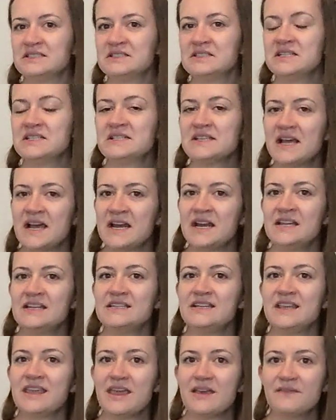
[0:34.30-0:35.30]
decided
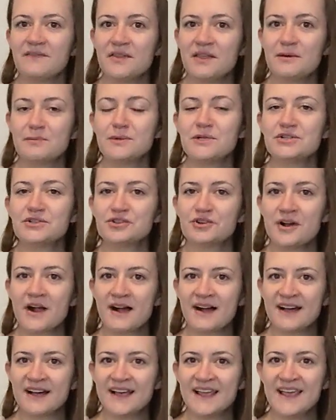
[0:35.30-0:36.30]
to give them a
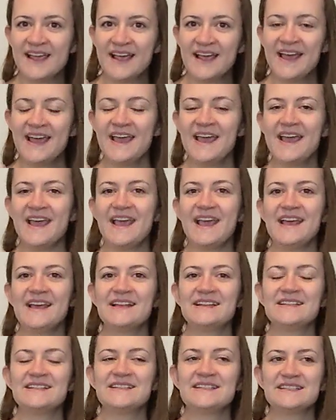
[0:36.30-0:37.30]
try,
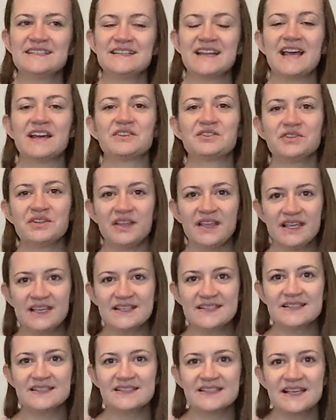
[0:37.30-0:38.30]
and naturally,
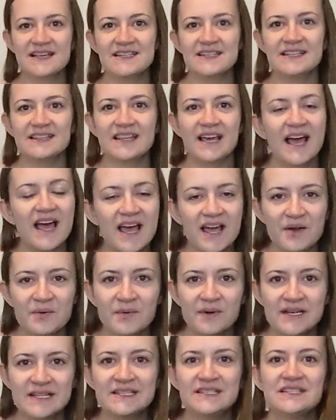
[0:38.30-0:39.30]
since I did that, I
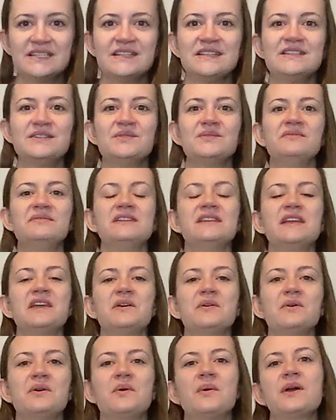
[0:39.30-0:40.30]
wanted to do a
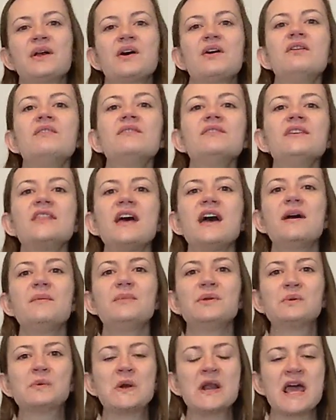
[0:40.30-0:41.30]
video going over them
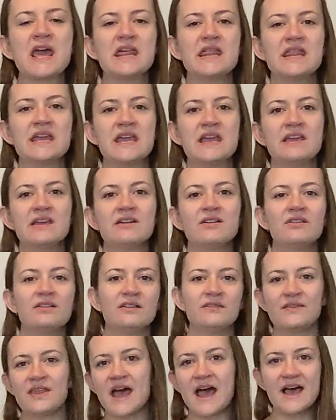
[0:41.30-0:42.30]
and what I think and all
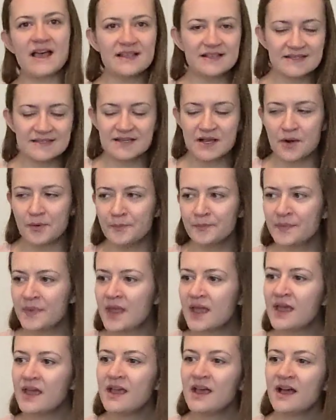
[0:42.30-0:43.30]
of that. So
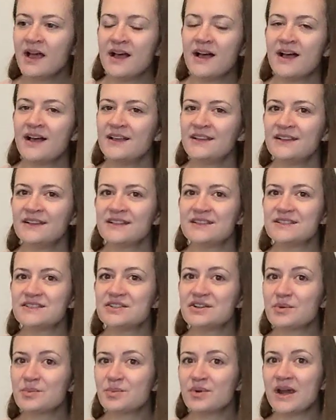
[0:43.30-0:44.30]
let's
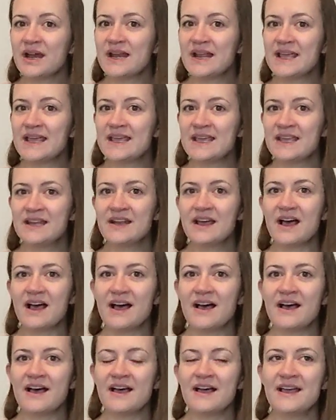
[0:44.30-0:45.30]
jump right in.
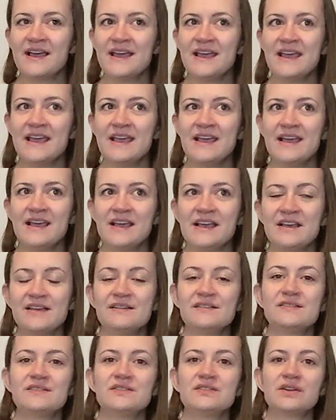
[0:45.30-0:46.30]
I
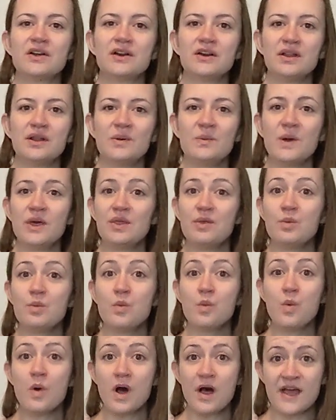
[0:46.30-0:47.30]
started with
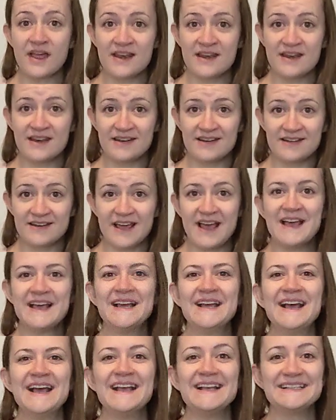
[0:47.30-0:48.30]
one,
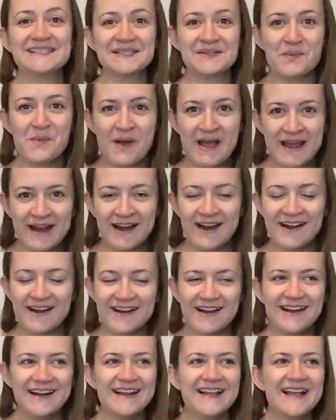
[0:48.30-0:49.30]
I swear.